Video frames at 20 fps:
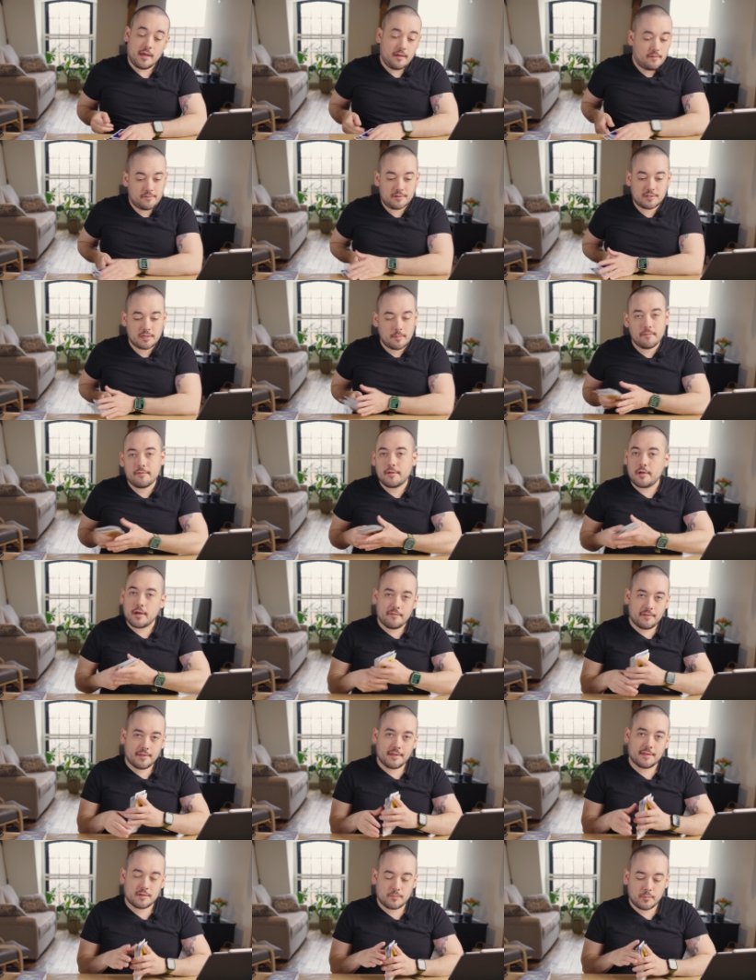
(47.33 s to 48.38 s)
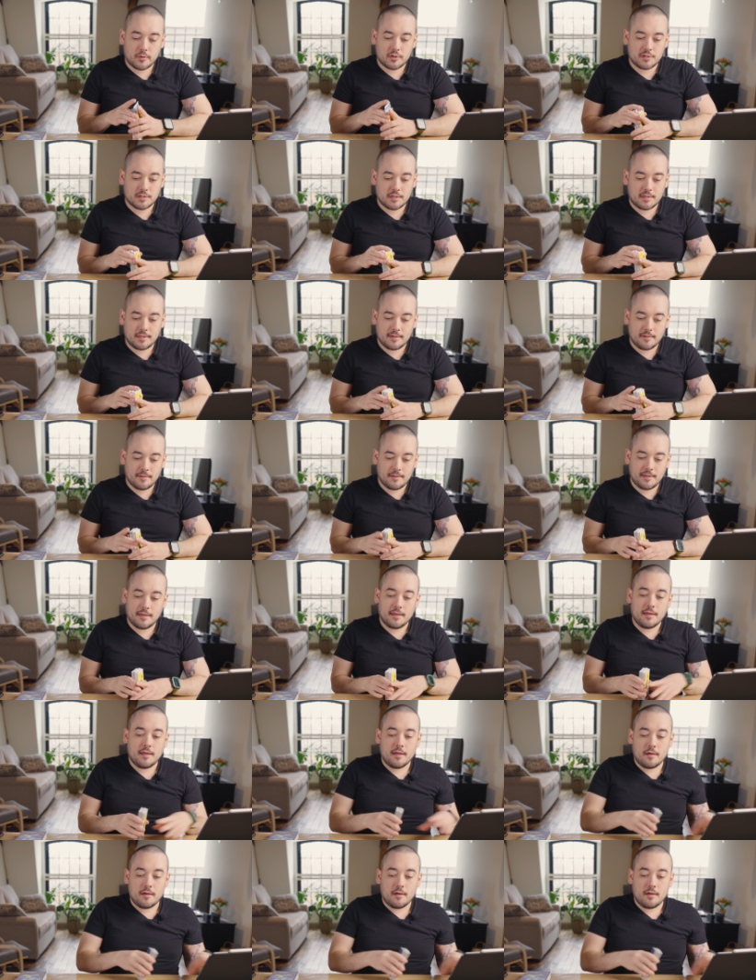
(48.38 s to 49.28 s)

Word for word: for some of you, I feel like this person clearly